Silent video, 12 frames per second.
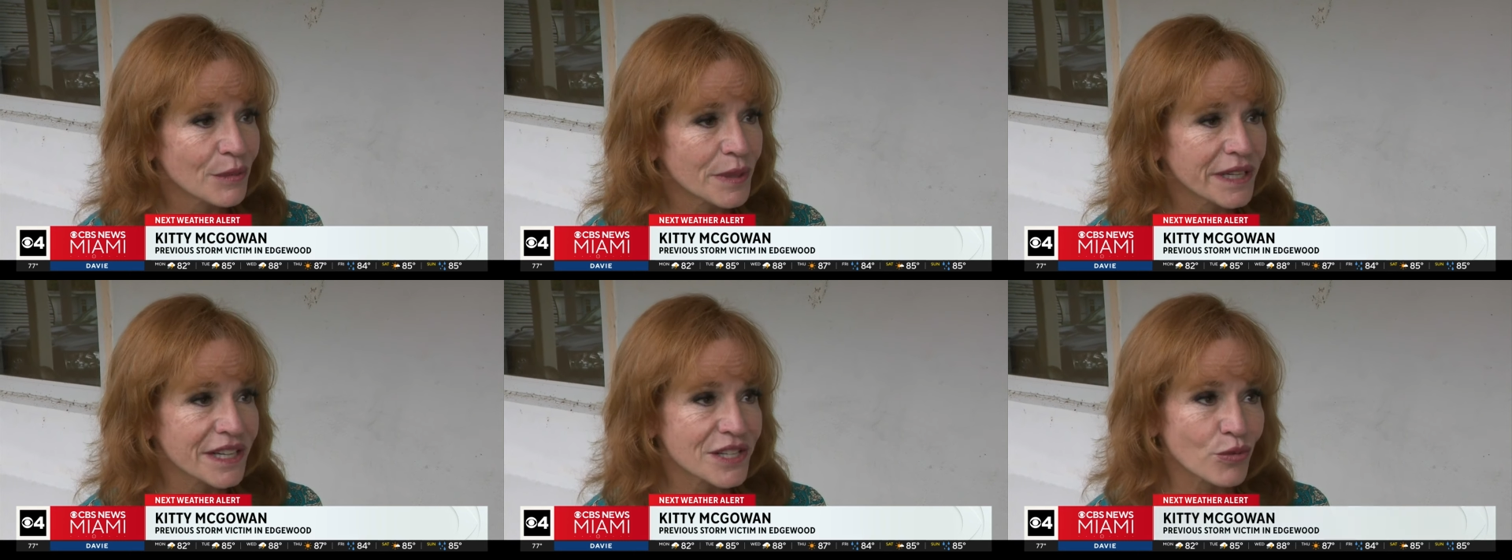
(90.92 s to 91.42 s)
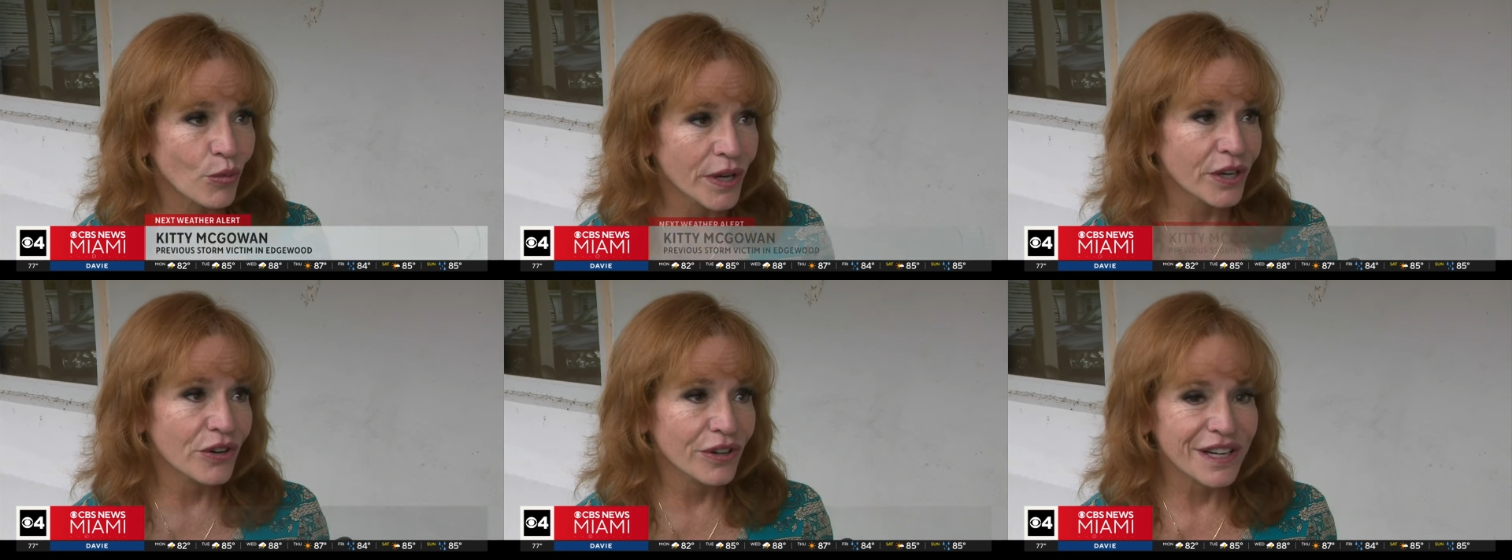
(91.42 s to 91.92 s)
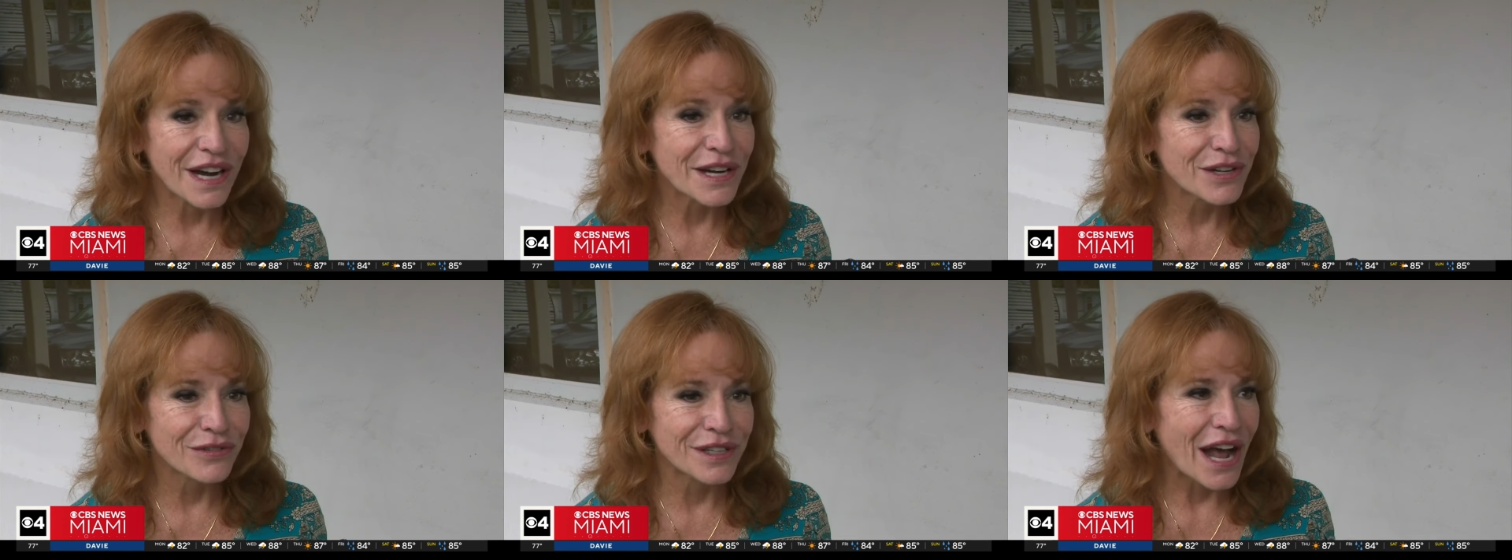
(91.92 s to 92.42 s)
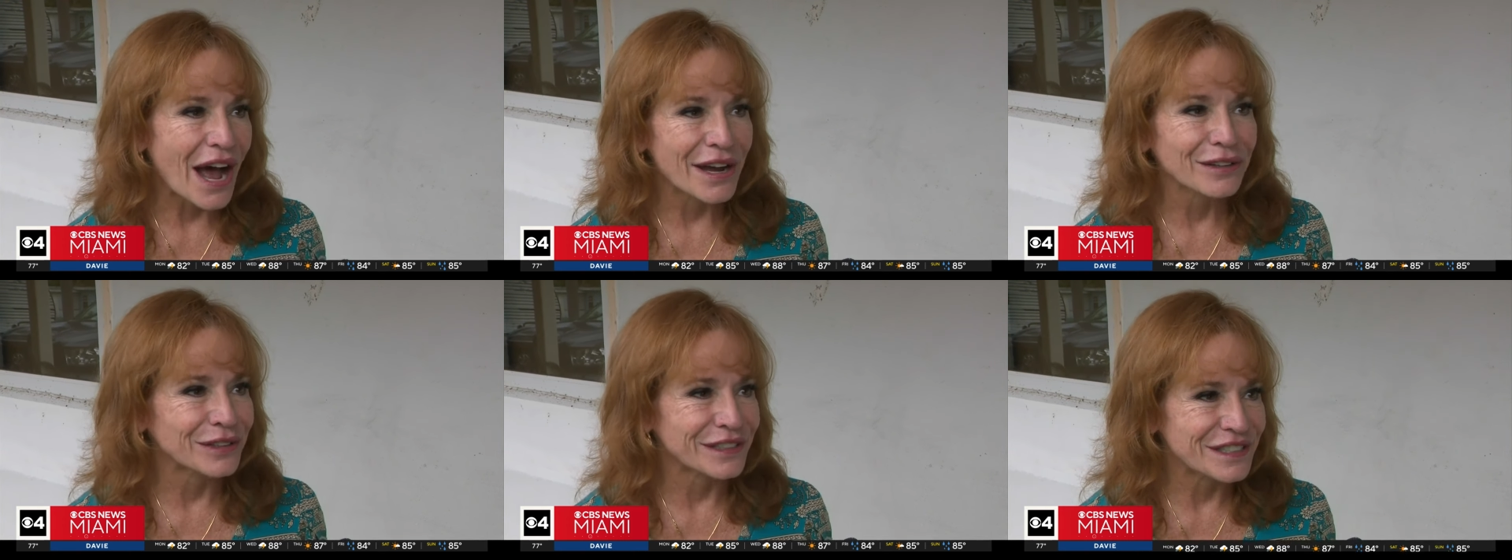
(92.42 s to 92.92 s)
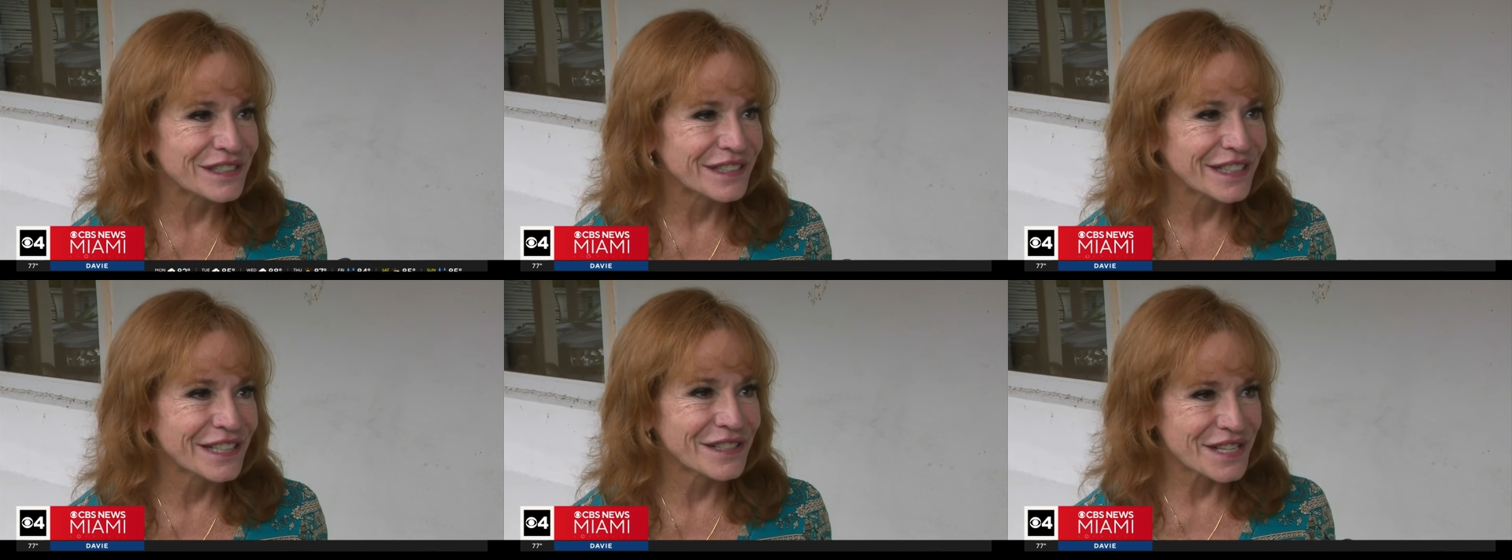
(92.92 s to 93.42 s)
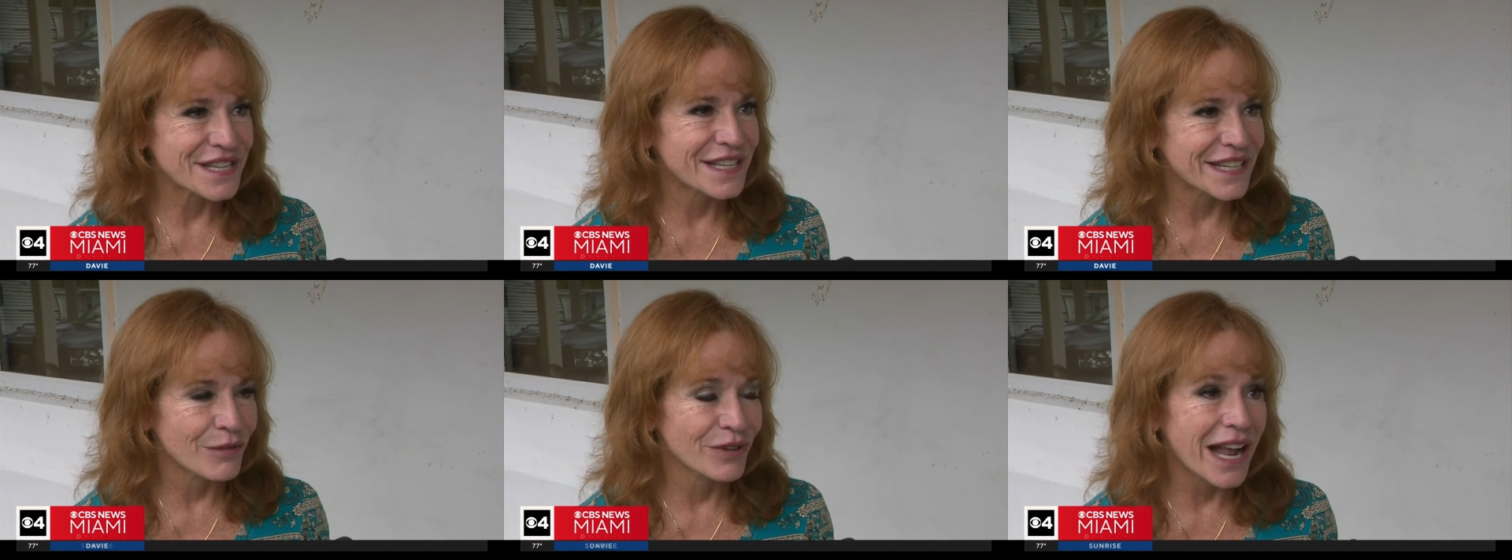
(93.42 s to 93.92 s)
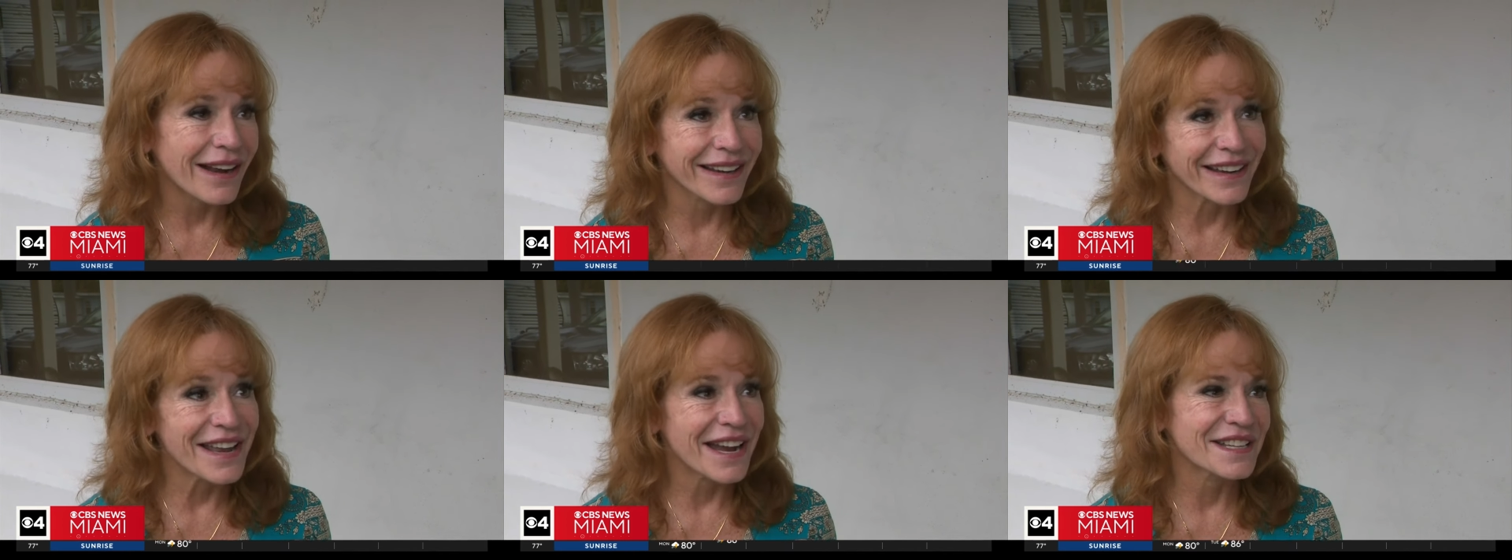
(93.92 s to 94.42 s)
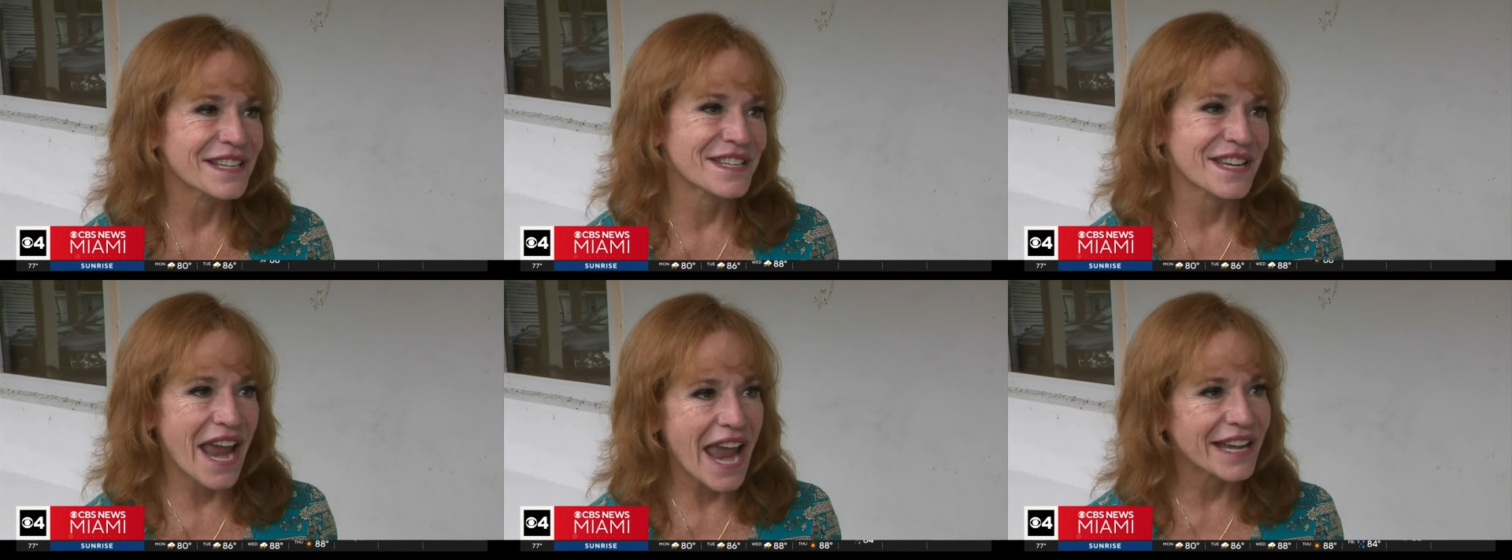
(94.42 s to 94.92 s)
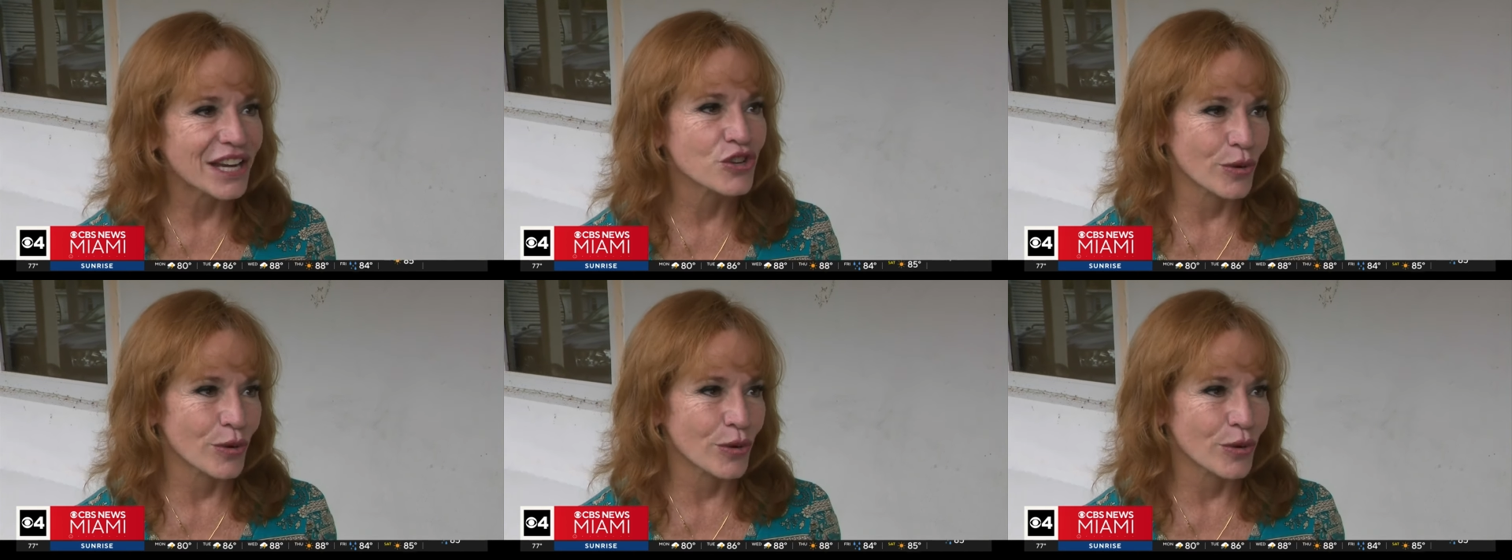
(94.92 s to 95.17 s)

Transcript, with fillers: because we are kind of an island in the city. We're not connected to any